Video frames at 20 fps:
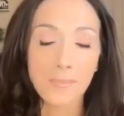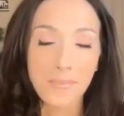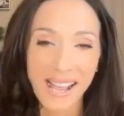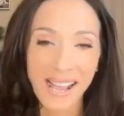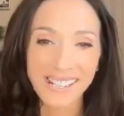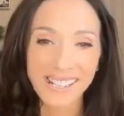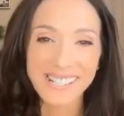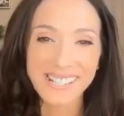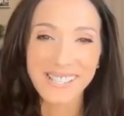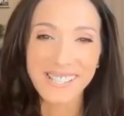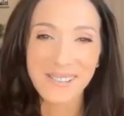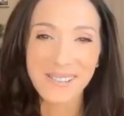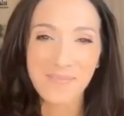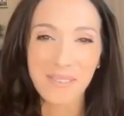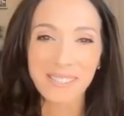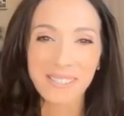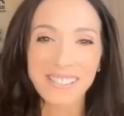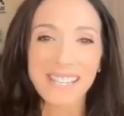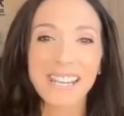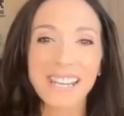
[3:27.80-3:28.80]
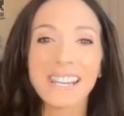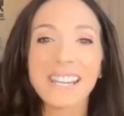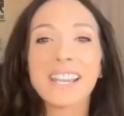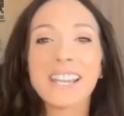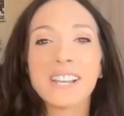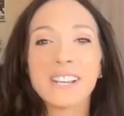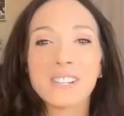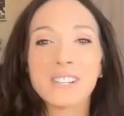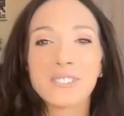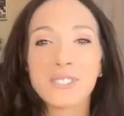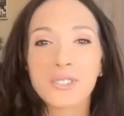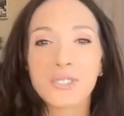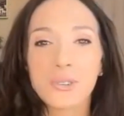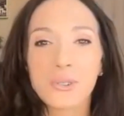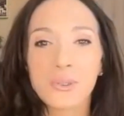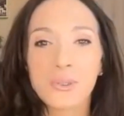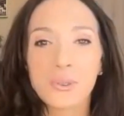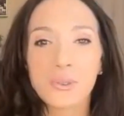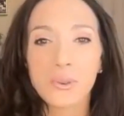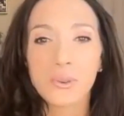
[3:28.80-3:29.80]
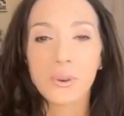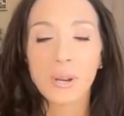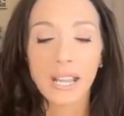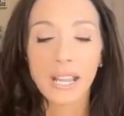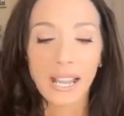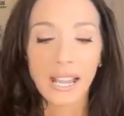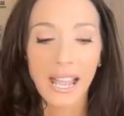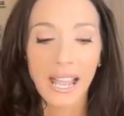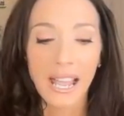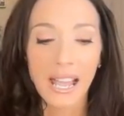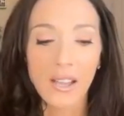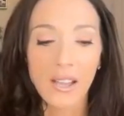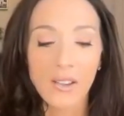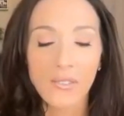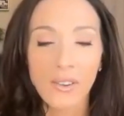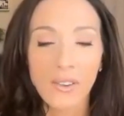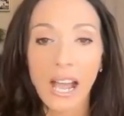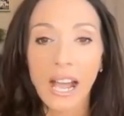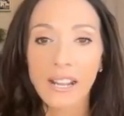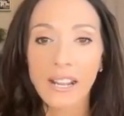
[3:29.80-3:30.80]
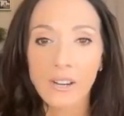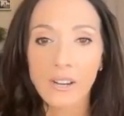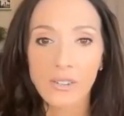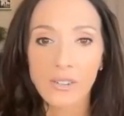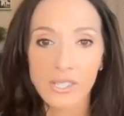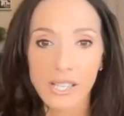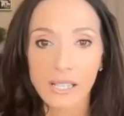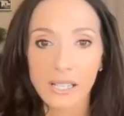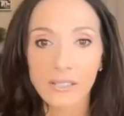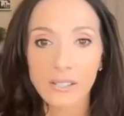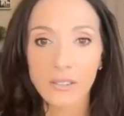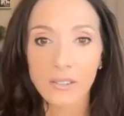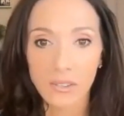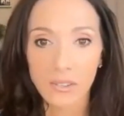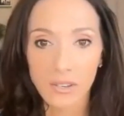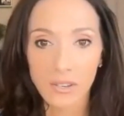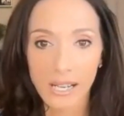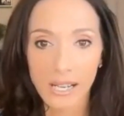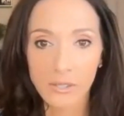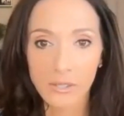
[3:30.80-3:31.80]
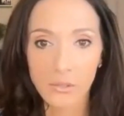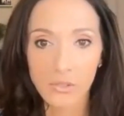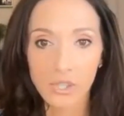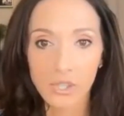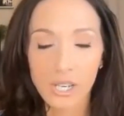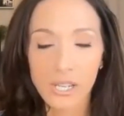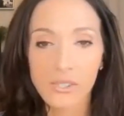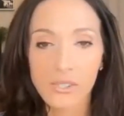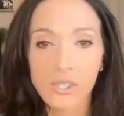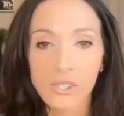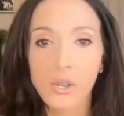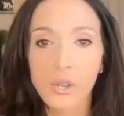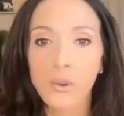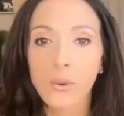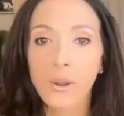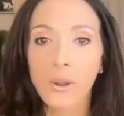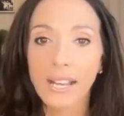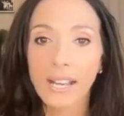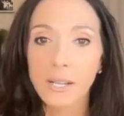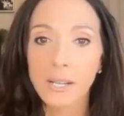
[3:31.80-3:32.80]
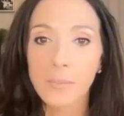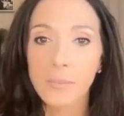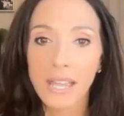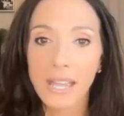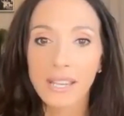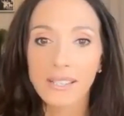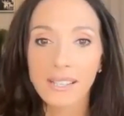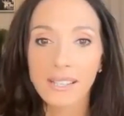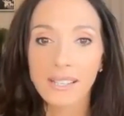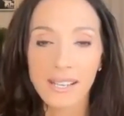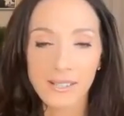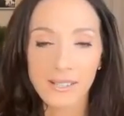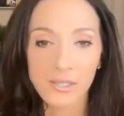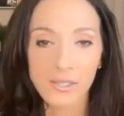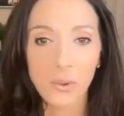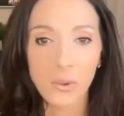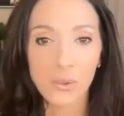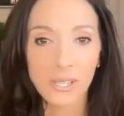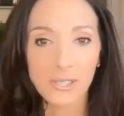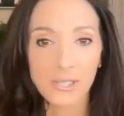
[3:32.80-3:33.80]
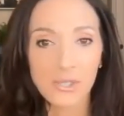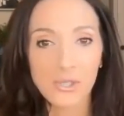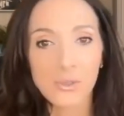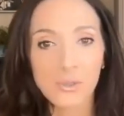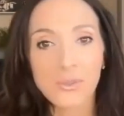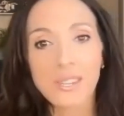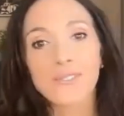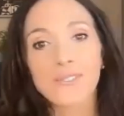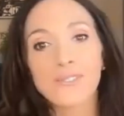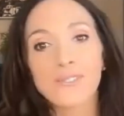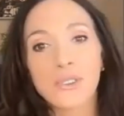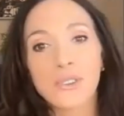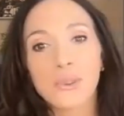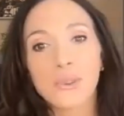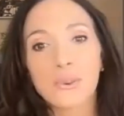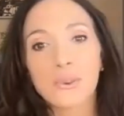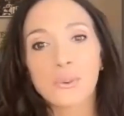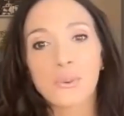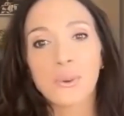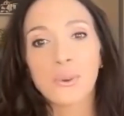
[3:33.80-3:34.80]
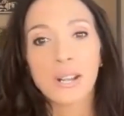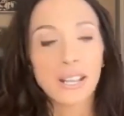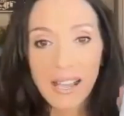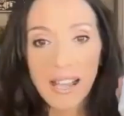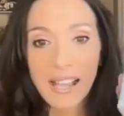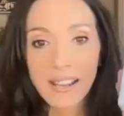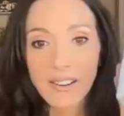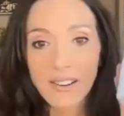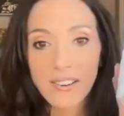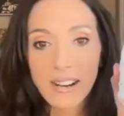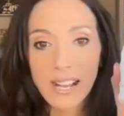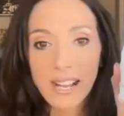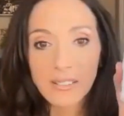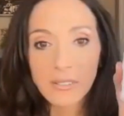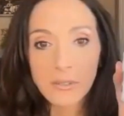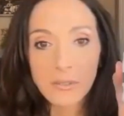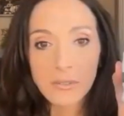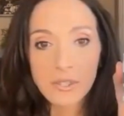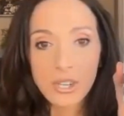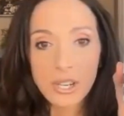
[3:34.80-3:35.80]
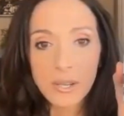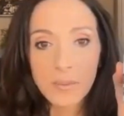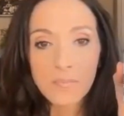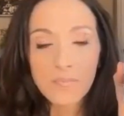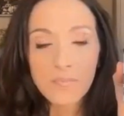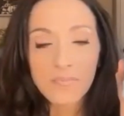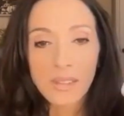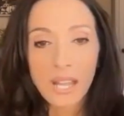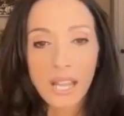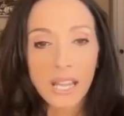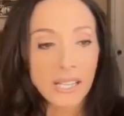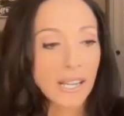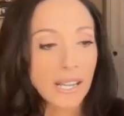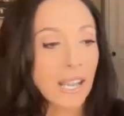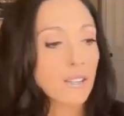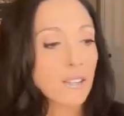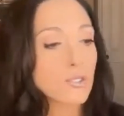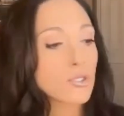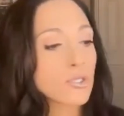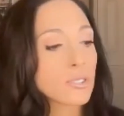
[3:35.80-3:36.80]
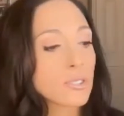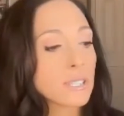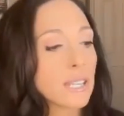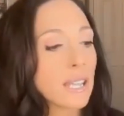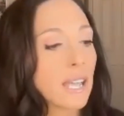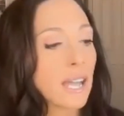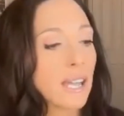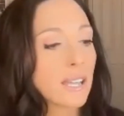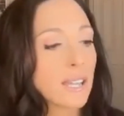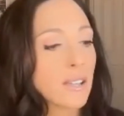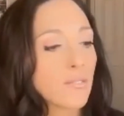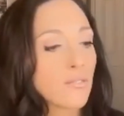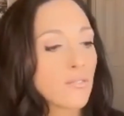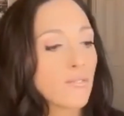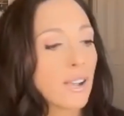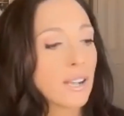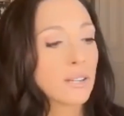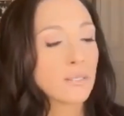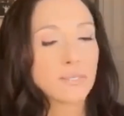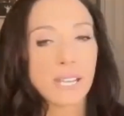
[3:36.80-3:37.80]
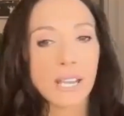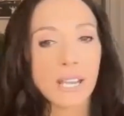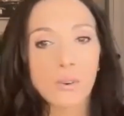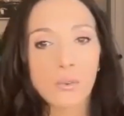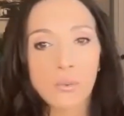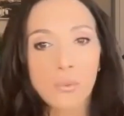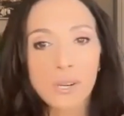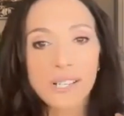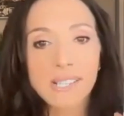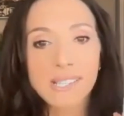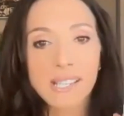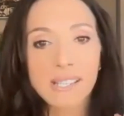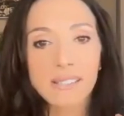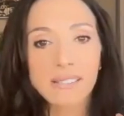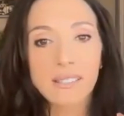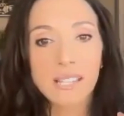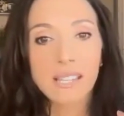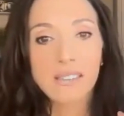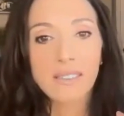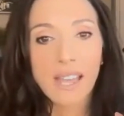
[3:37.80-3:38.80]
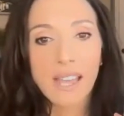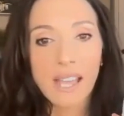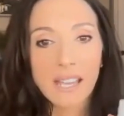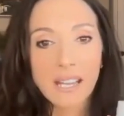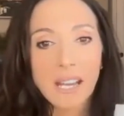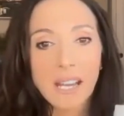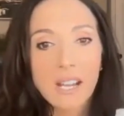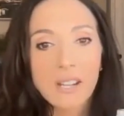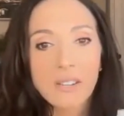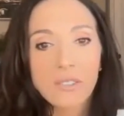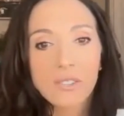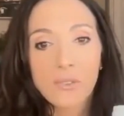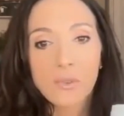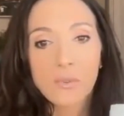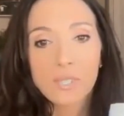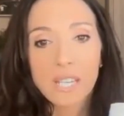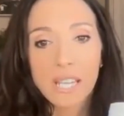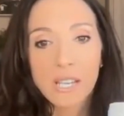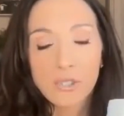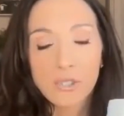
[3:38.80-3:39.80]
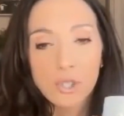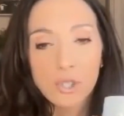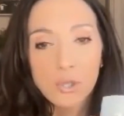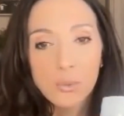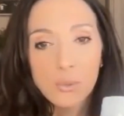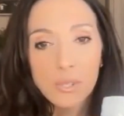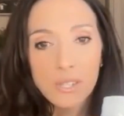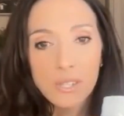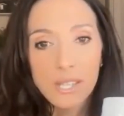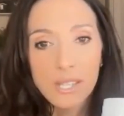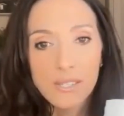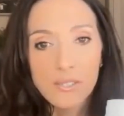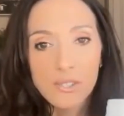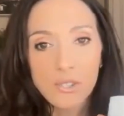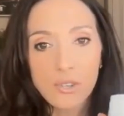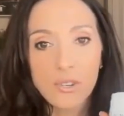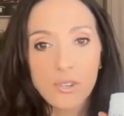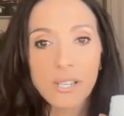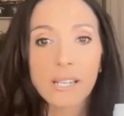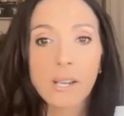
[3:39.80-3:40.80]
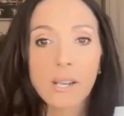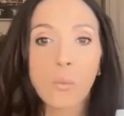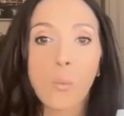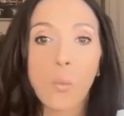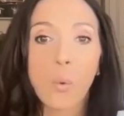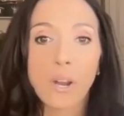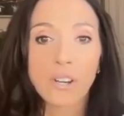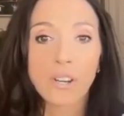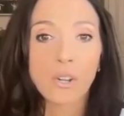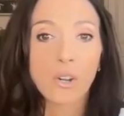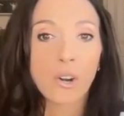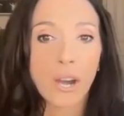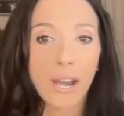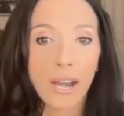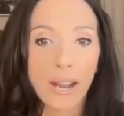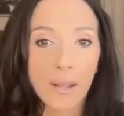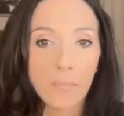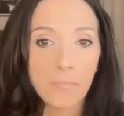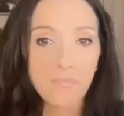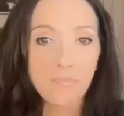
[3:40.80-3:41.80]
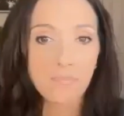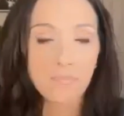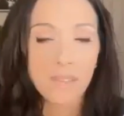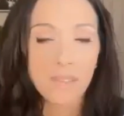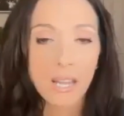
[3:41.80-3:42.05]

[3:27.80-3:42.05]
body's ability to have higher cellular energy. So NMN is going to give you higher energy. And actually, I have found out recently that if you take 2 of these, you're getting 1 gram.